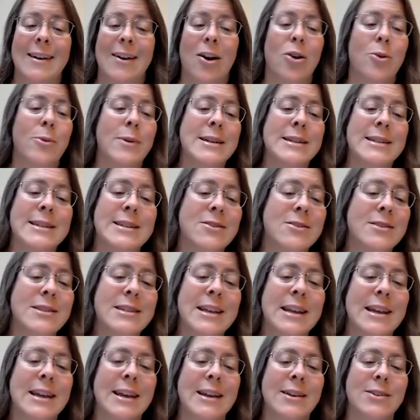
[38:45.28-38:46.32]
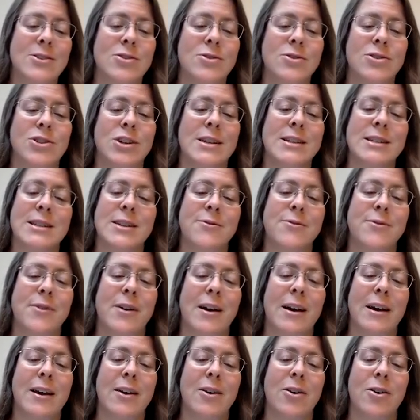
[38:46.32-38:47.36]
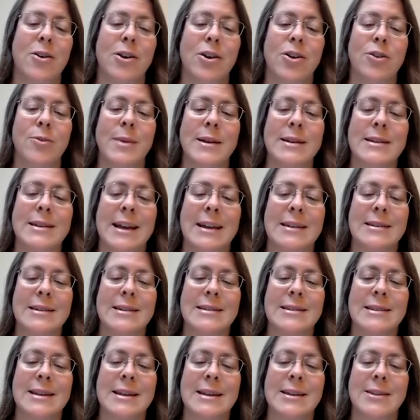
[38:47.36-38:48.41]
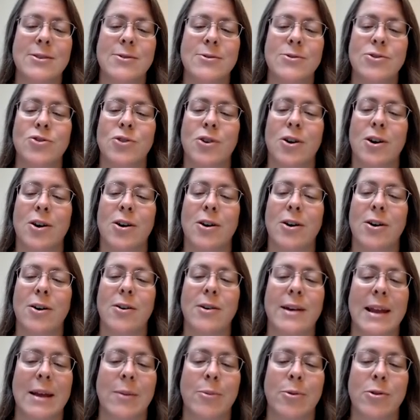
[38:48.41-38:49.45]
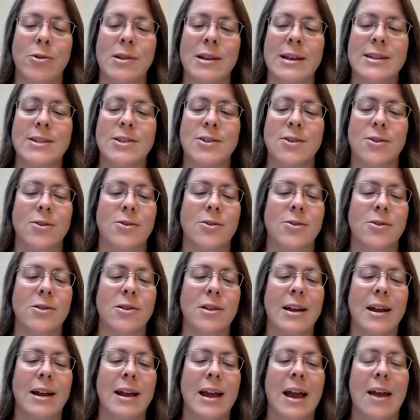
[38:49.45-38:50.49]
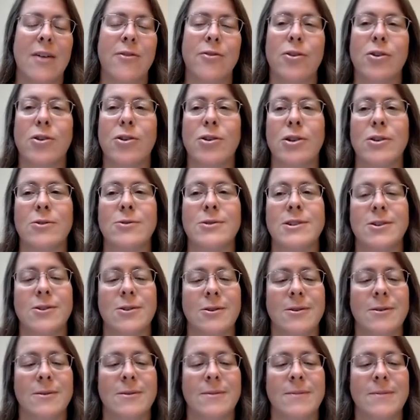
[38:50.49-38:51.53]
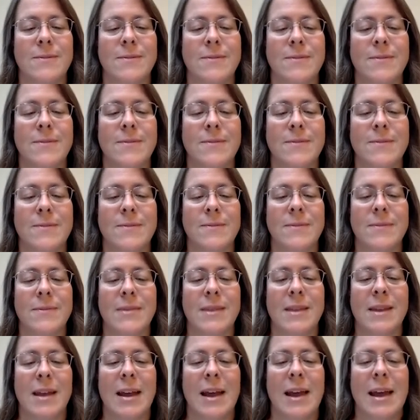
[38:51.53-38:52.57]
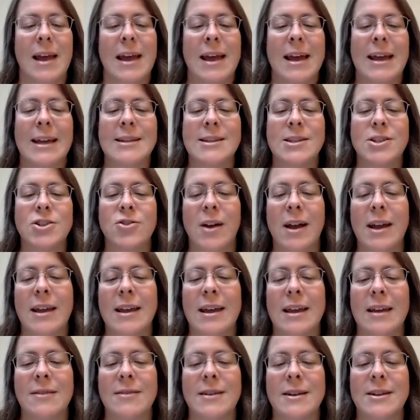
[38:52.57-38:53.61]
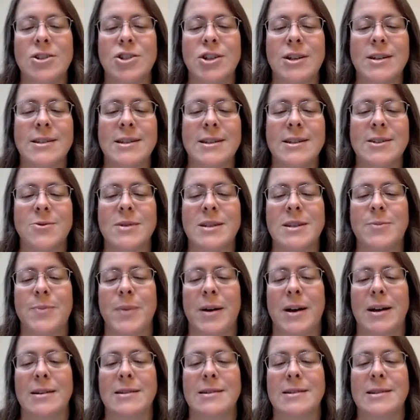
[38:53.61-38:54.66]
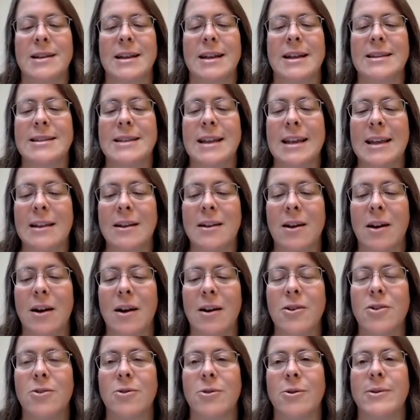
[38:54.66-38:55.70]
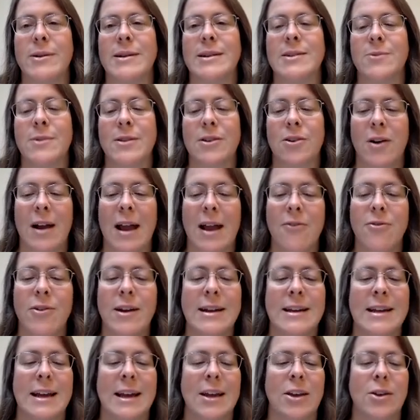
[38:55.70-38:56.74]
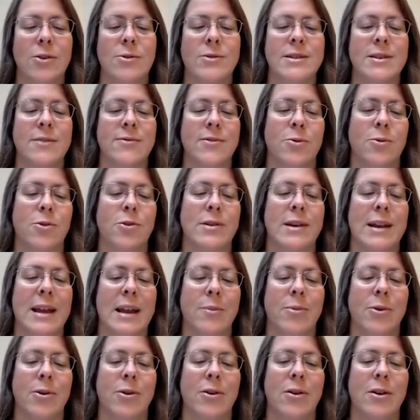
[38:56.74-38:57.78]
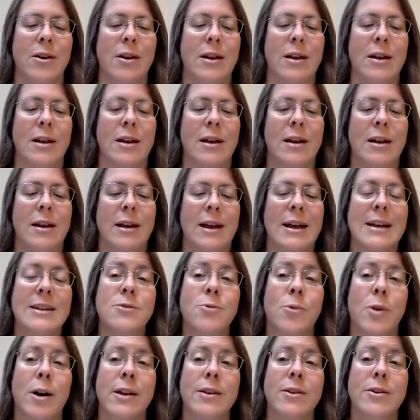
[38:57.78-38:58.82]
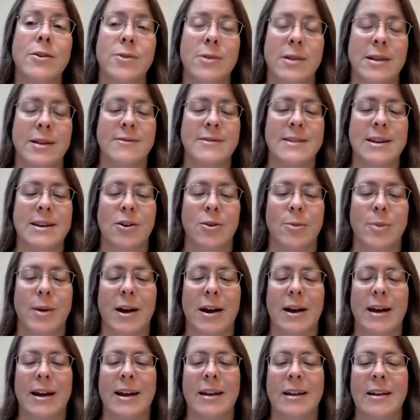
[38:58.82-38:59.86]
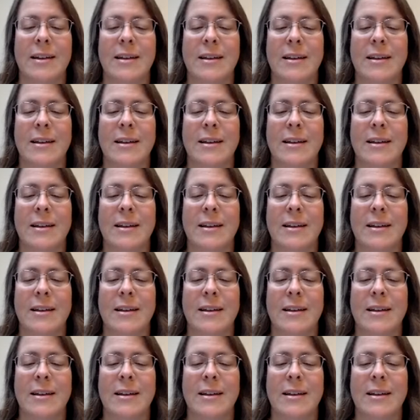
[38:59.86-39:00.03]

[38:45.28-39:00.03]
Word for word: Are we still seeking to justify our human tendency to draw our neighborly circle ever closer? It's striking that Jesus' response is incongruent with our everyday use of the word neighbor as one who lives nearby.